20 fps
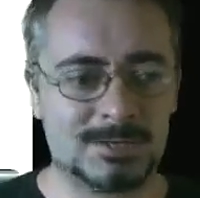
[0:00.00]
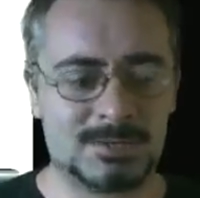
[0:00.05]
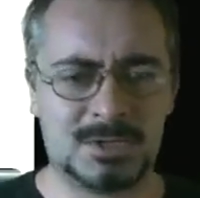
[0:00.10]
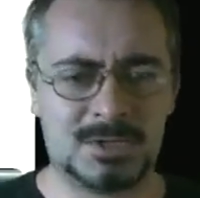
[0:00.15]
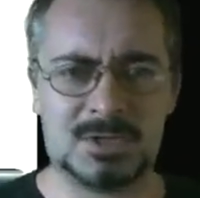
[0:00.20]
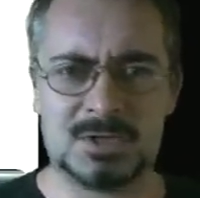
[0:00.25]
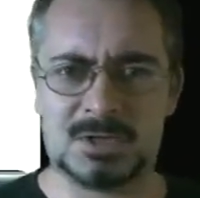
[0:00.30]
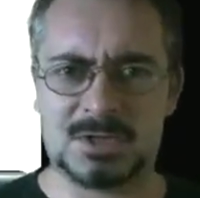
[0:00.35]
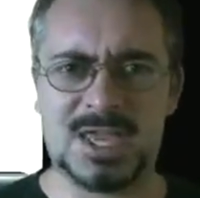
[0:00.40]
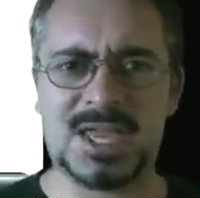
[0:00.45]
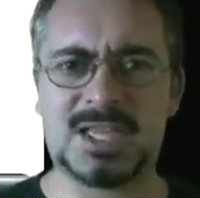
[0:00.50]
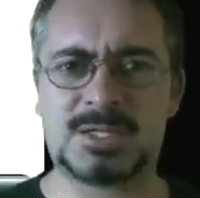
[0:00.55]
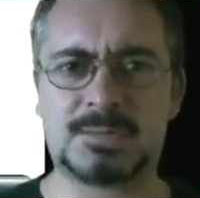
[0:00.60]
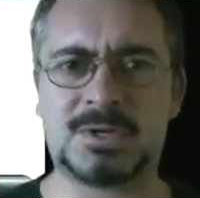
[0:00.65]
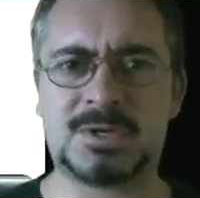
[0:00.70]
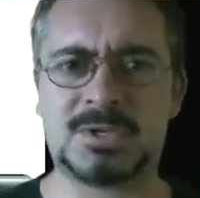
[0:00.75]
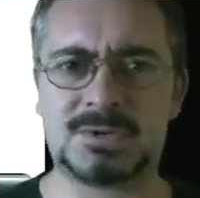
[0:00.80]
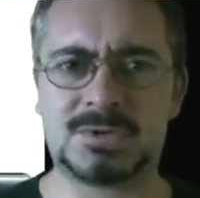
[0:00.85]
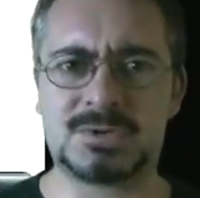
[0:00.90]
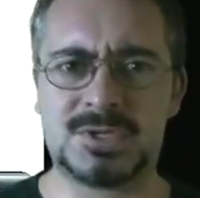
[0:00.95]
the
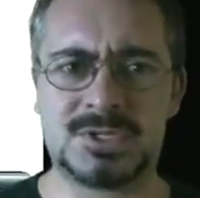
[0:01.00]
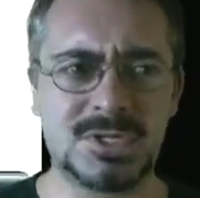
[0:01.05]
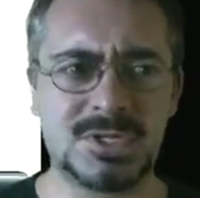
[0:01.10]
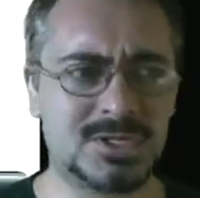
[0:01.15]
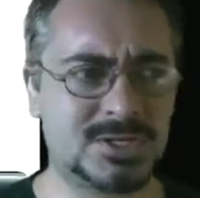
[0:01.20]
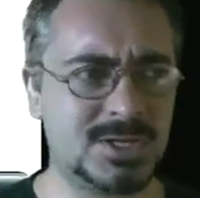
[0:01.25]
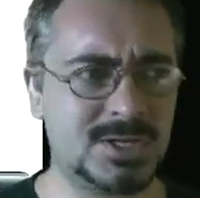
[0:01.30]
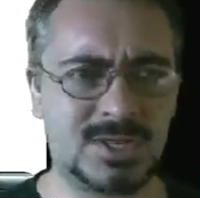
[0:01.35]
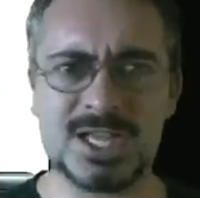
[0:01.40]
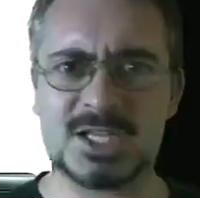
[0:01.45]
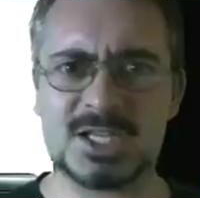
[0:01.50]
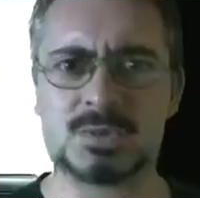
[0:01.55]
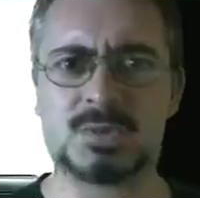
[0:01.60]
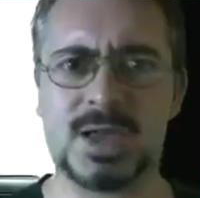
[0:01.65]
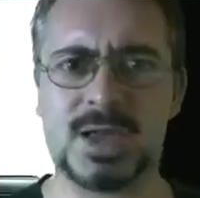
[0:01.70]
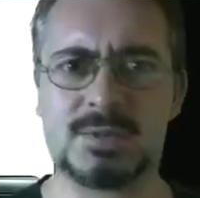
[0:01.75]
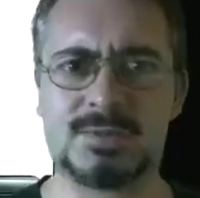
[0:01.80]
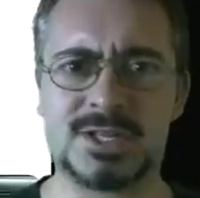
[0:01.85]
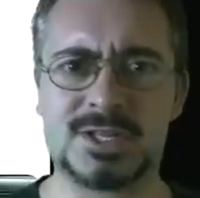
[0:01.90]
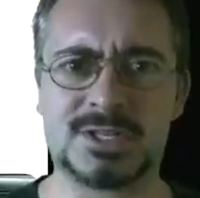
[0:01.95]
Xbox 360, that's
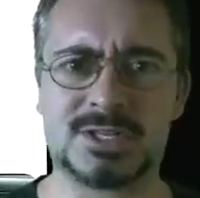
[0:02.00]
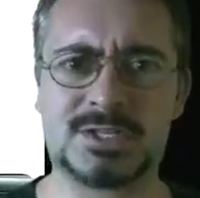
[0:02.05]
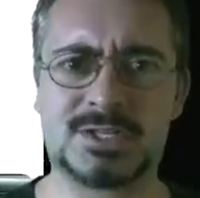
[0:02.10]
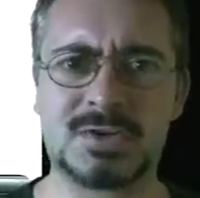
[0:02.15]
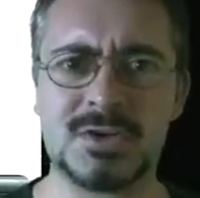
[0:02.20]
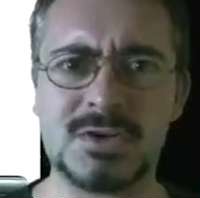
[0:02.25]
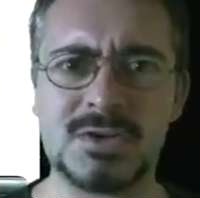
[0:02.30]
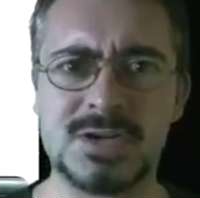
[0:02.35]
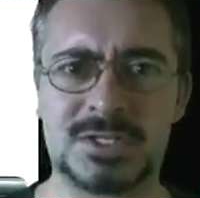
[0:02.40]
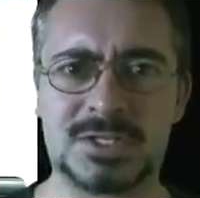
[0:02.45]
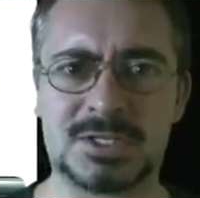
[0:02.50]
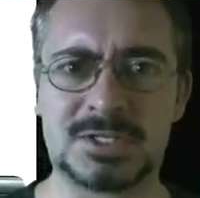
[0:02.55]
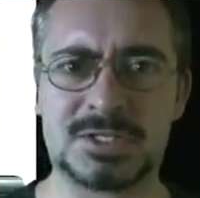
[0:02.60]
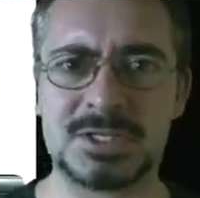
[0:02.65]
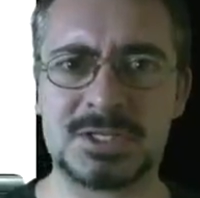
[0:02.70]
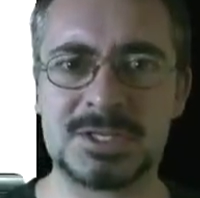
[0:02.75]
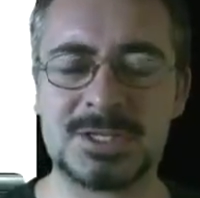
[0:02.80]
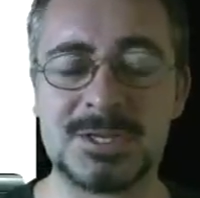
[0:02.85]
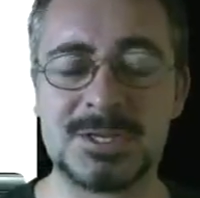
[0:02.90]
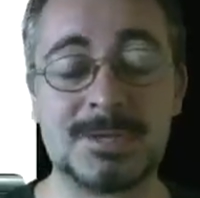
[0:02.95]
where we're the
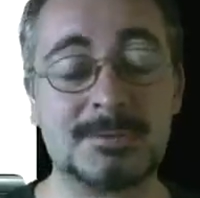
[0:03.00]
strongest.